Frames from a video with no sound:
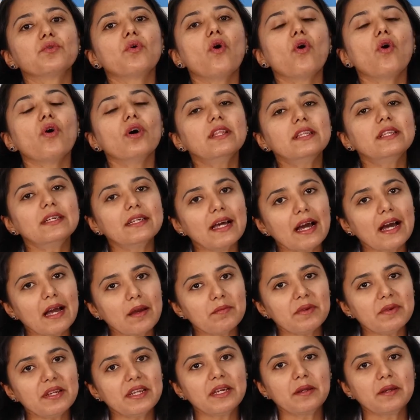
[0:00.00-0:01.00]
all the
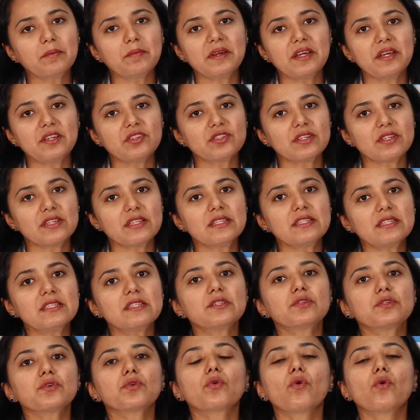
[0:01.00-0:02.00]
diabetic patients
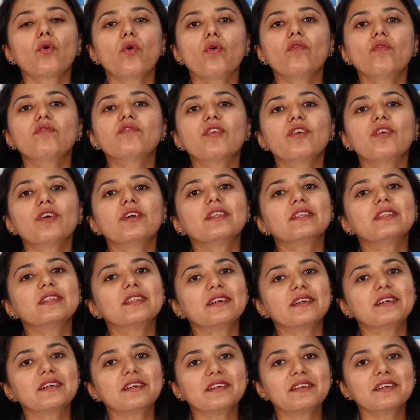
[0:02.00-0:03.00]
to go for
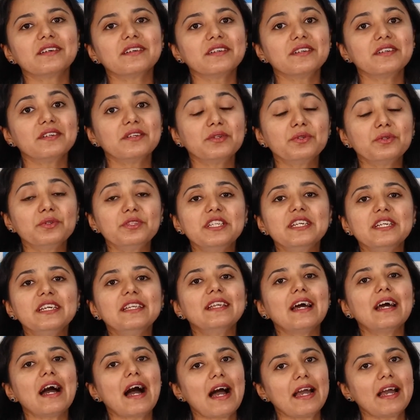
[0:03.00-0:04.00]
the
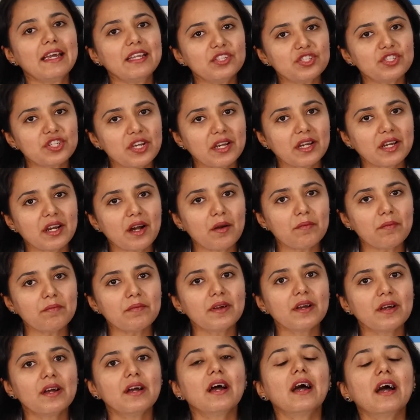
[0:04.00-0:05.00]
routine eye checkup
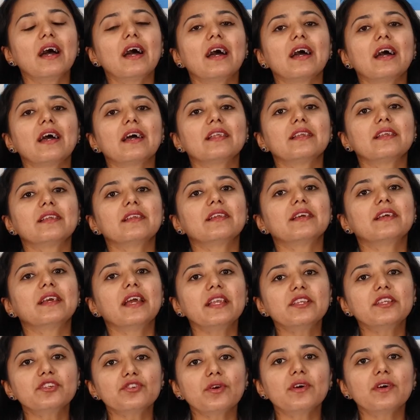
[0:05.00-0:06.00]
and
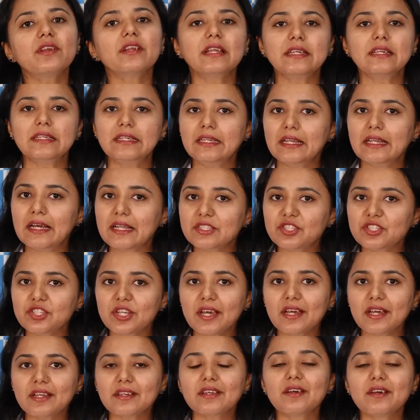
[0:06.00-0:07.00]
get your retina
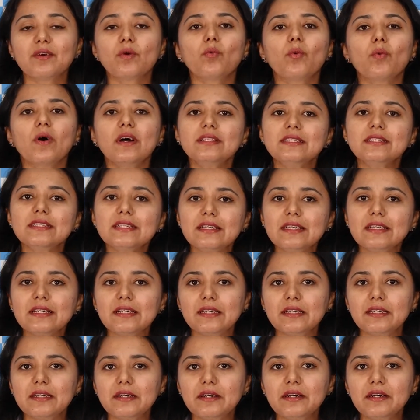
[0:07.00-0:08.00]
checked once in
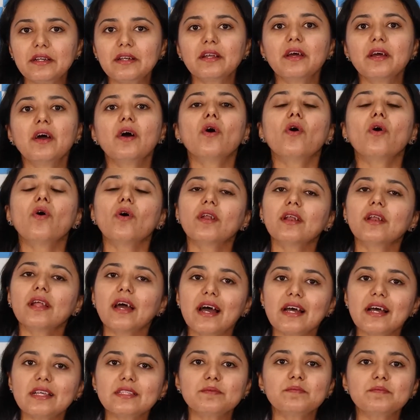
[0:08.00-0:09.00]
a year, or
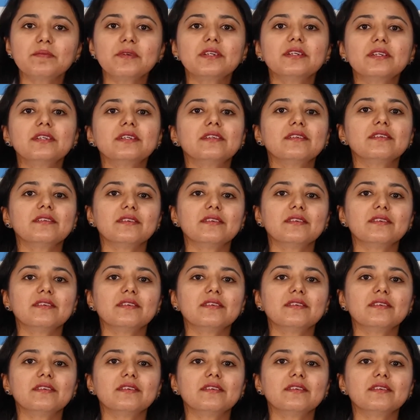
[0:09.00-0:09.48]
as per